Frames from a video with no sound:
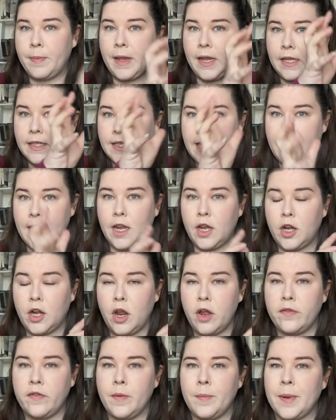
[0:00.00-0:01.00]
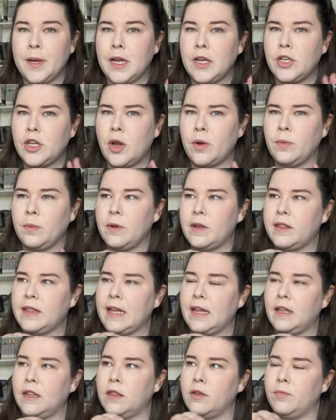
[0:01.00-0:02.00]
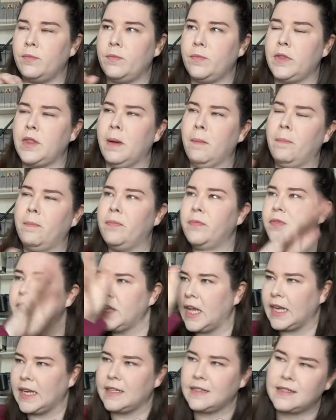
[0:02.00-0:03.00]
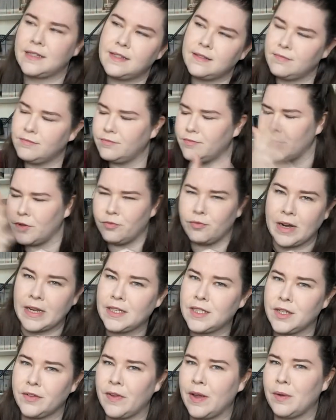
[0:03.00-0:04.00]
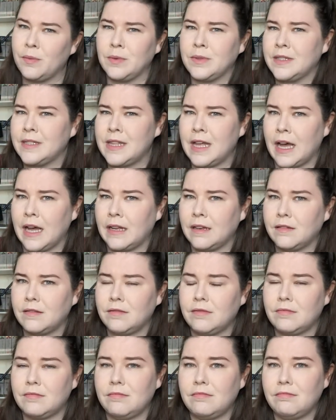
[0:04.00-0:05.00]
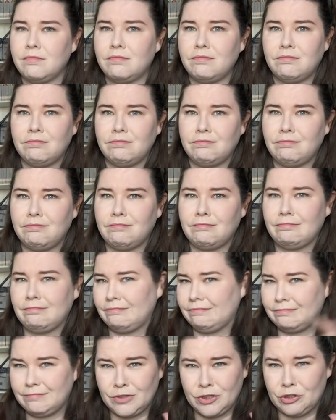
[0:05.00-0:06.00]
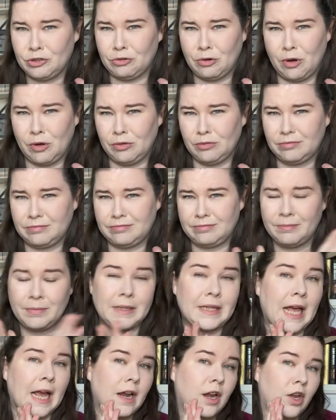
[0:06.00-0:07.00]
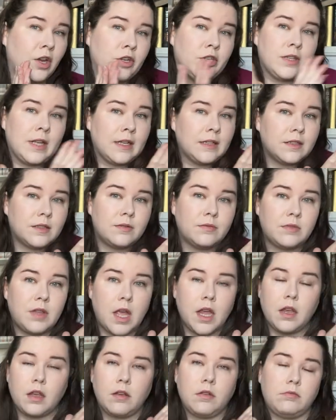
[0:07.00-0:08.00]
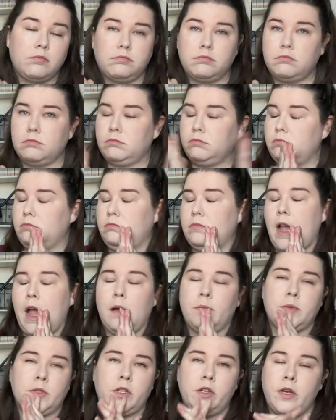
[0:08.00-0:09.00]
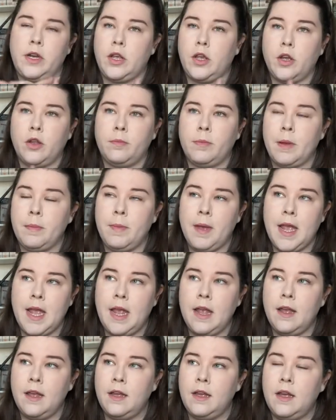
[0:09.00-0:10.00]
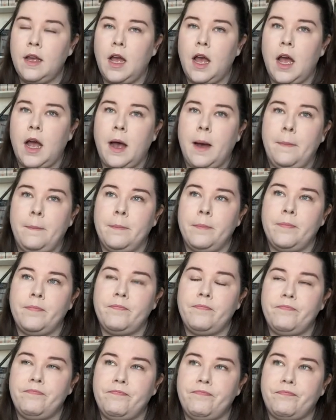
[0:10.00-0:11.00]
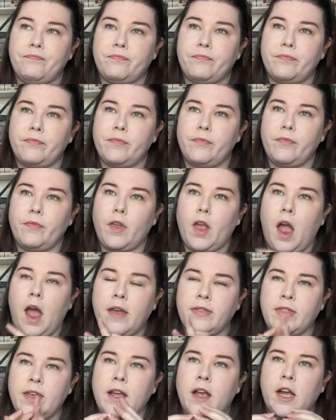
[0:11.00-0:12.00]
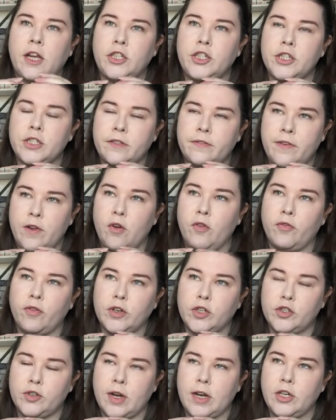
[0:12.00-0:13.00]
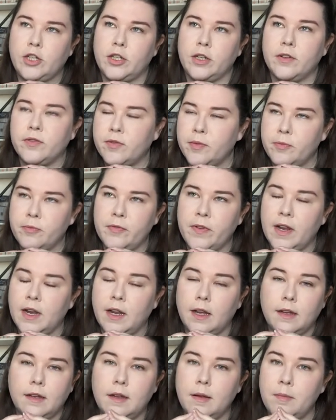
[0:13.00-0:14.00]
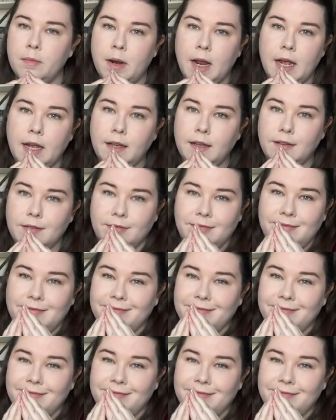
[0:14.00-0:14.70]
being taken over, but I don't think the rest of it was that strong. But that absolutely could be me. I think I just feel frustration from Villa and Blake.